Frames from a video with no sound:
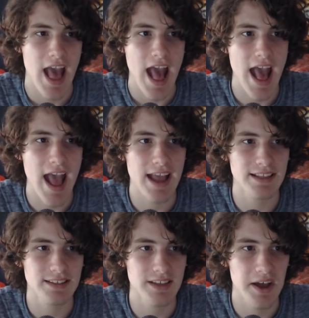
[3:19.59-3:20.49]

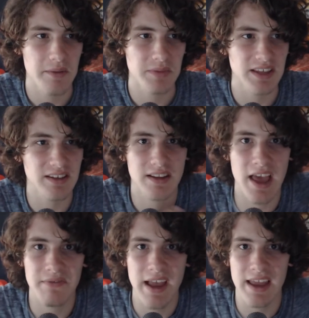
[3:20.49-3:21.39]
And he didn't
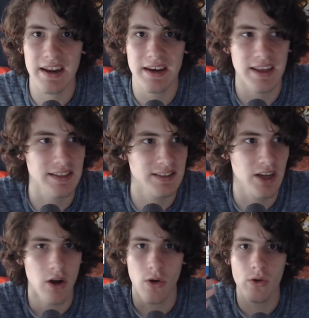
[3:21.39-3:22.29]
have any
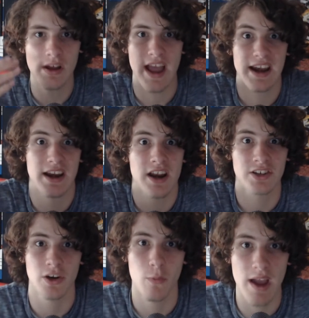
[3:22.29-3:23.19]

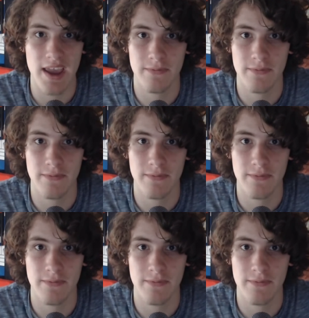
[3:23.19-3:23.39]
ninja way.